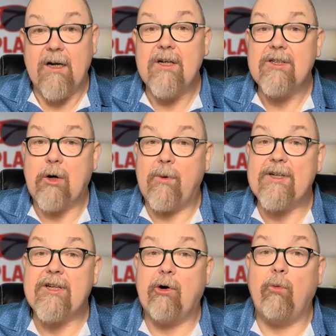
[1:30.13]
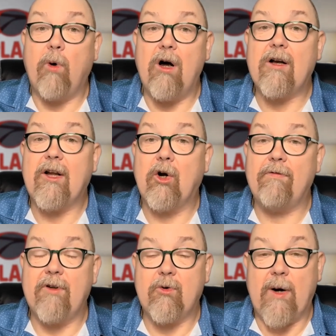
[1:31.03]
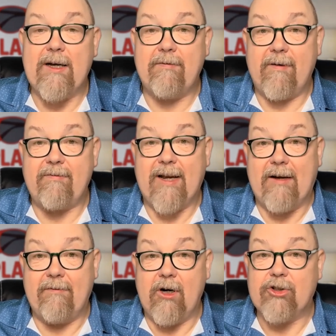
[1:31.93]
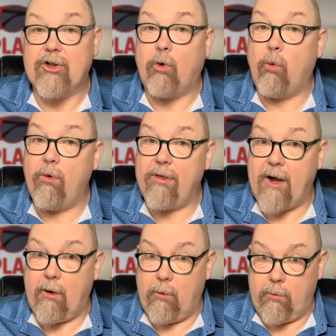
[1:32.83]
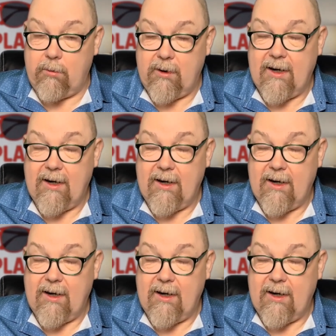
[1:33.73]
So we're still working off the 2015 version, although